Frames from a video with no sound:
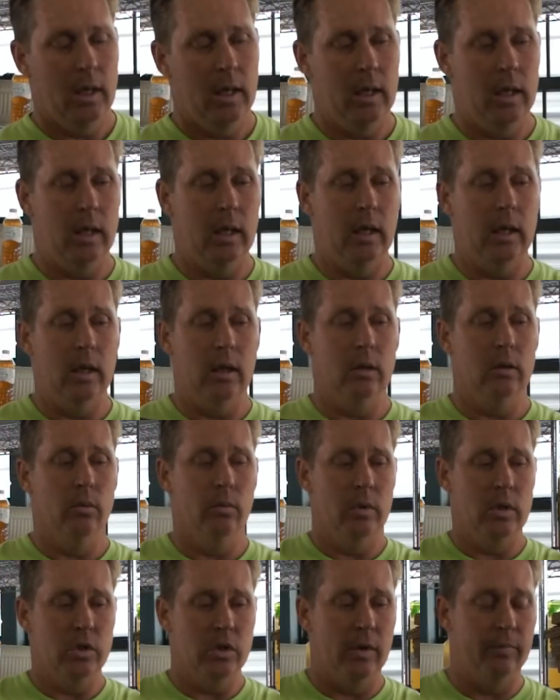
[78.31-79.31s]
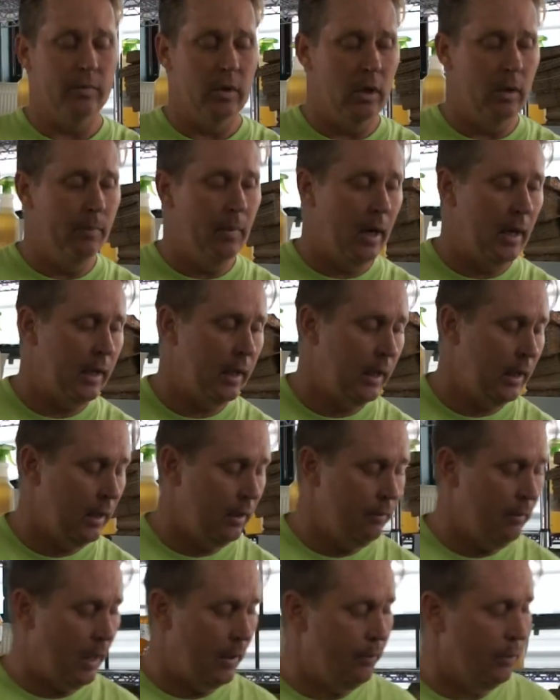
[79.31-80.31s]
and we sifted it by
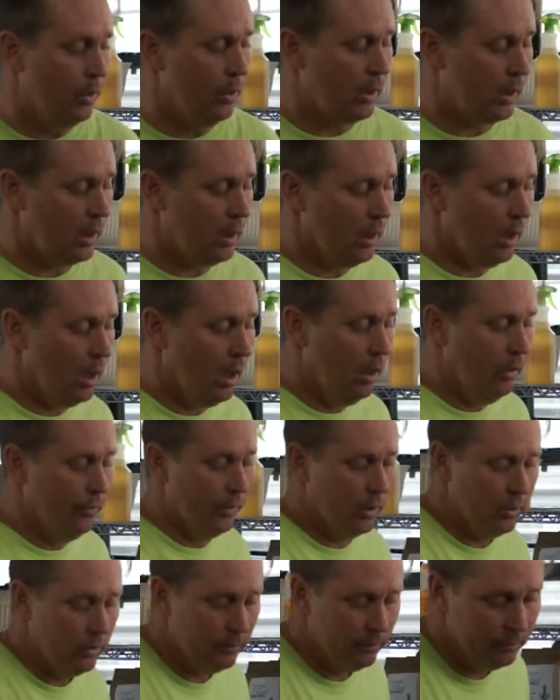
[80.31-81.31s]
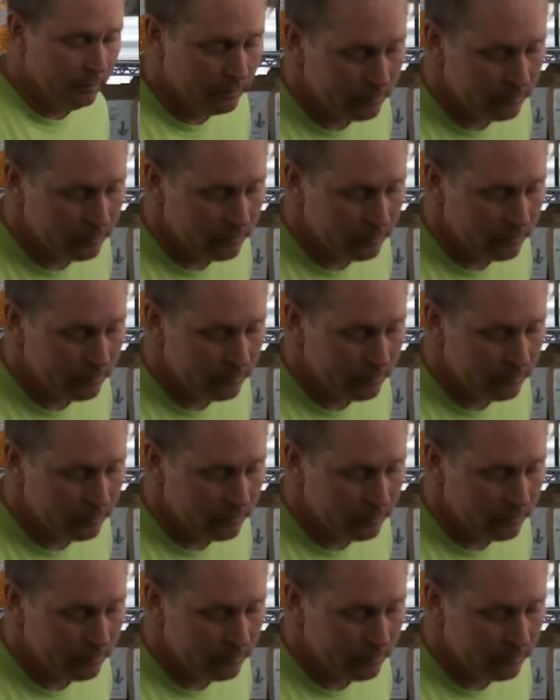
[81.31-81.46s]
hand by putting it over